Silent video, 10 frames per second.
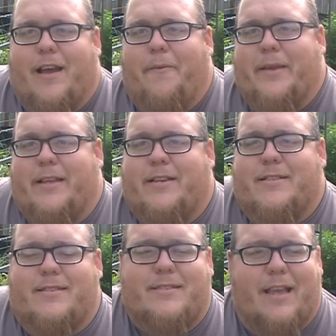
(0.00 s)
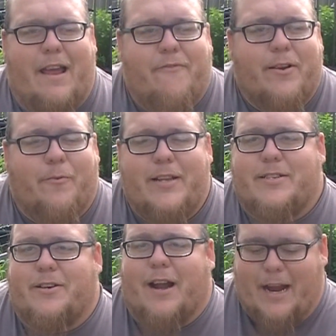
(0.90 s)
I mean, because every
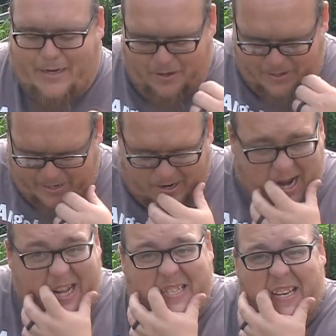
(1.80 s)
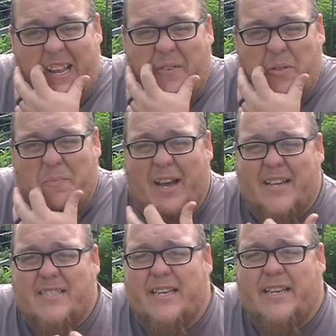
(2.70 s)
winter I go down and I sit down with my
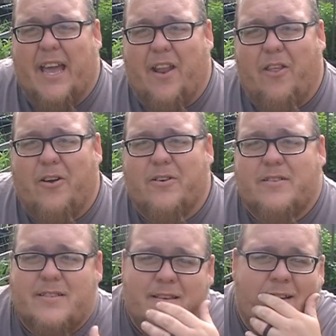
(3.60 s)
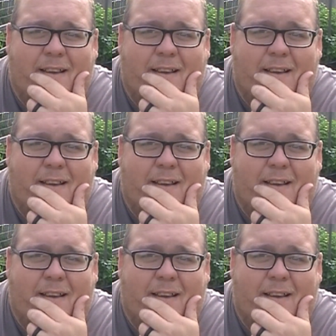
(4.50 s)
seed catalogs,